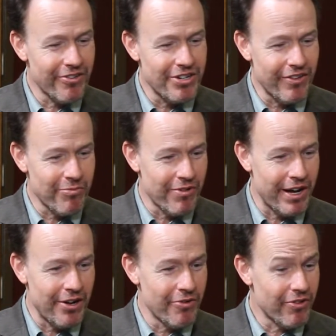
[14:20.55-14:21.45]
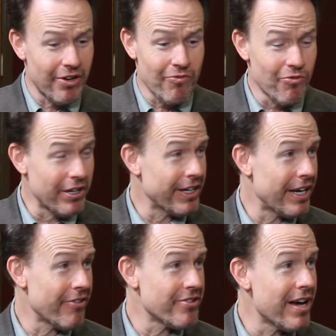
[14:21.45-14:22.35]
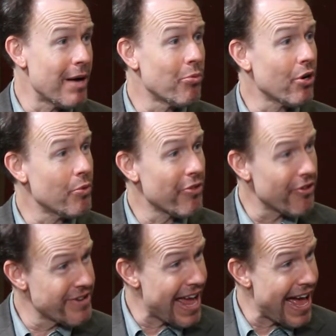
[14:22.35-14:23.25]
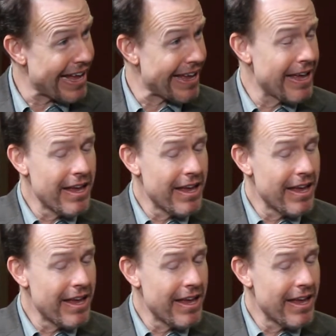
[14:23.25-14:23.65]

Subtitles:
Justin Moreno, who's done a really nice job working with our DAC.